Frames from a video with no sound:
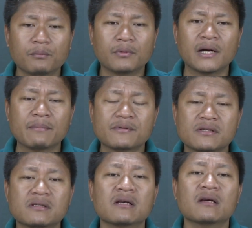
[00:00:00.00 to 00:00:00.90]

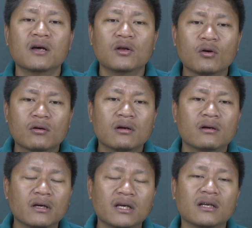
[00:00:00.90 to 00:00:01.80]
perhaps
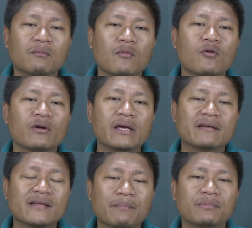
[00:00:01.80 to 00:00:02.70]
look more
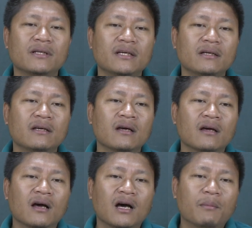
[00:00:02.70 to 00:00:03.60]
in depthly
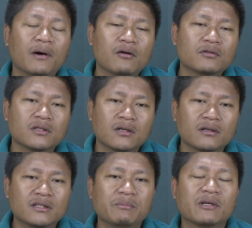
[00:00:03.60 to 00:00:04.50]

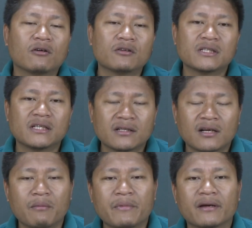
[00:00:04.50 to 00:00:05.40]
about deep ecology in the
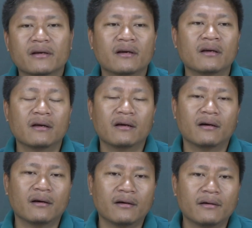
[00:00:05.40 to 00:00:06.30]
coming
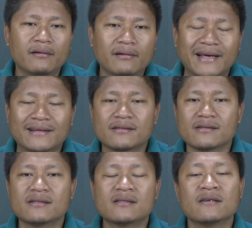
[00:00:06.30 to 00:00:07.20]

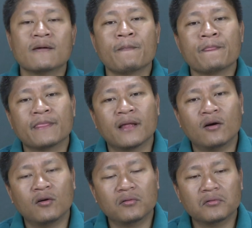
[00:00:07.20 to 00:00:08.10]
lectures.
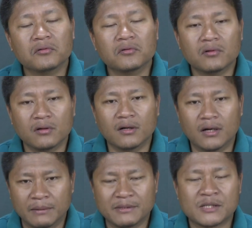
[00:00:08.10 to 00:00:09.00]
Now,
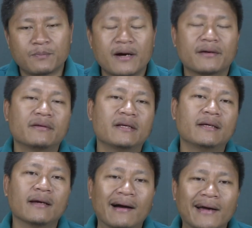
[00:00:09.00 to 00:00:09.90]
I am just
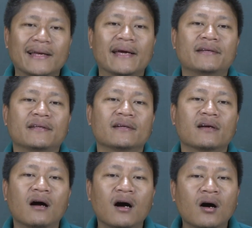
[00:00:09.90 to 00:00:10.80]
partly highlighting
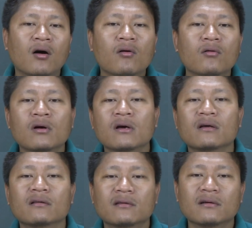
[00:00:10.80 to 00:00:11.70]
how
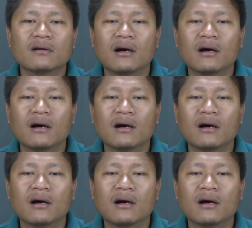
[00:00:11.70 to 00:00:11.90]
the